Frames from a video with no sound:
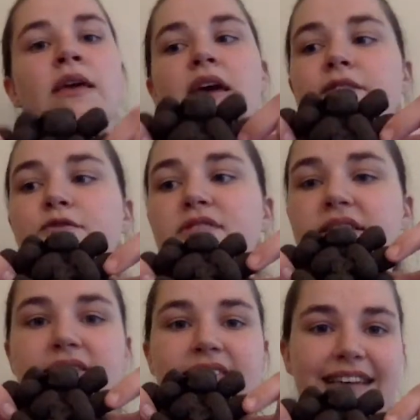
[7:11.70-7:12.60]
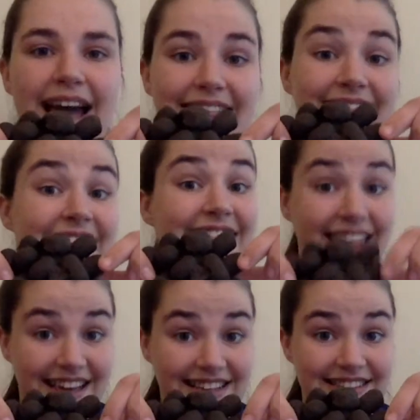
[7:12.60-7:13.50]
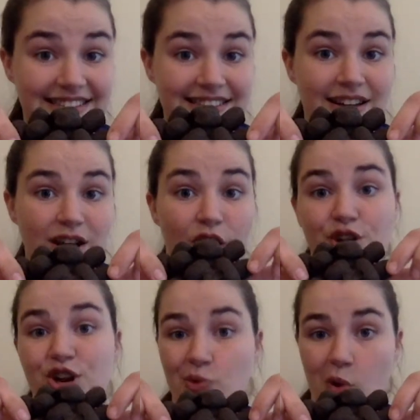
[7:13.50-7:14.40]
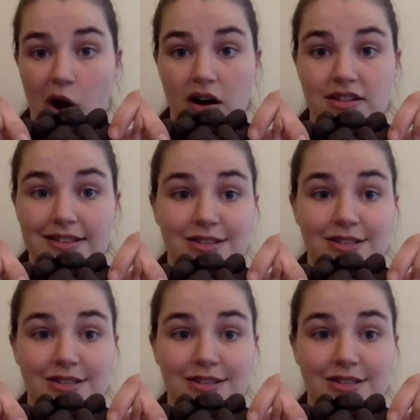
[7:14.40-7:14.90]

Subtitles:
If you see a scat like this on your walks,